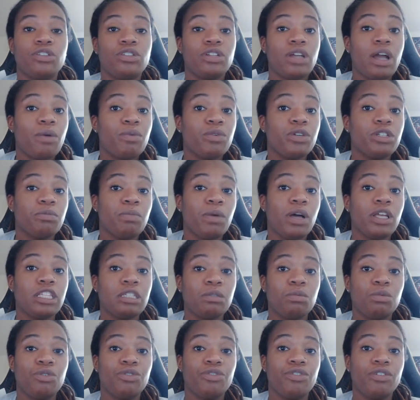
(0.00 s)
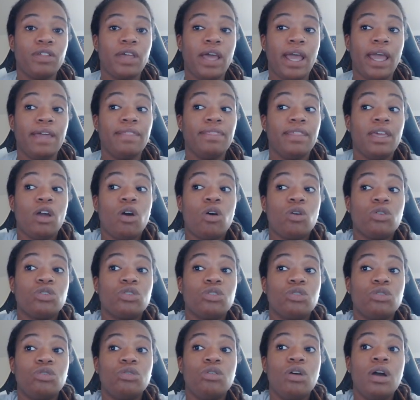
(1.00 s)
are not responsible for that, and they
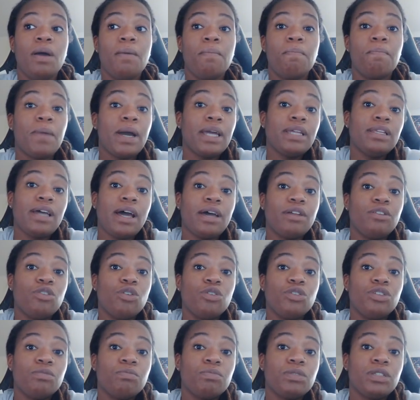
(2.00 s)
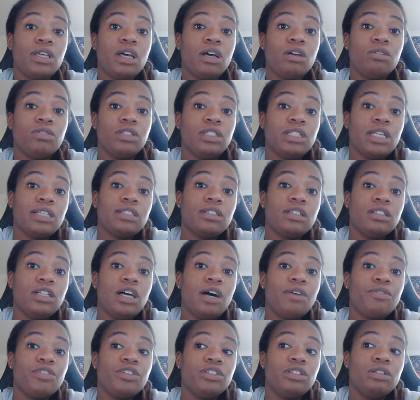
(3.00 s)
also might not know themselves, and that's a
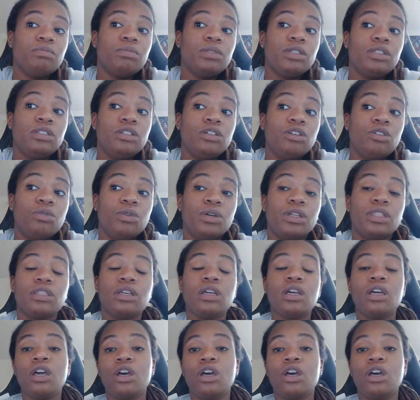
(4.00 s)
lot for them to deal with.